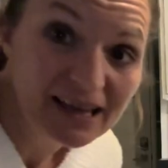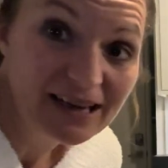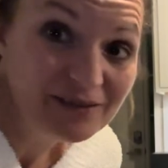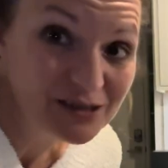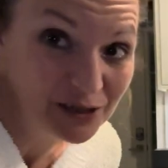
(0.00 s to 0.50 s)

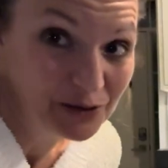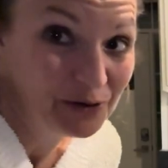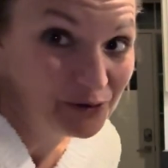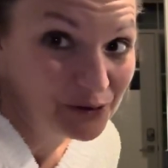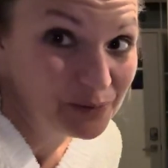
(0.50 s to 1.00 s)
can't even tell you
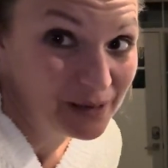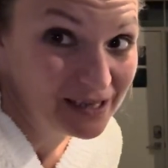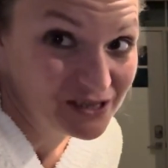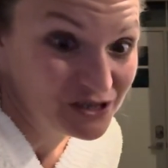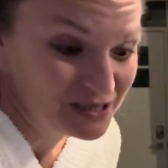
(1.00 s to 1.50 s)
how good my
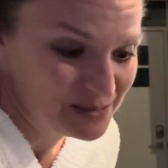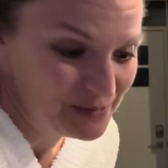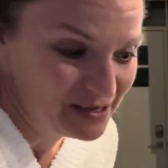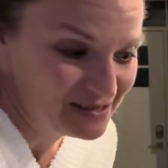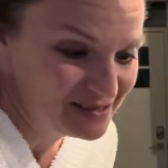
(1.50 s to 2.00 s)
kitchen smells.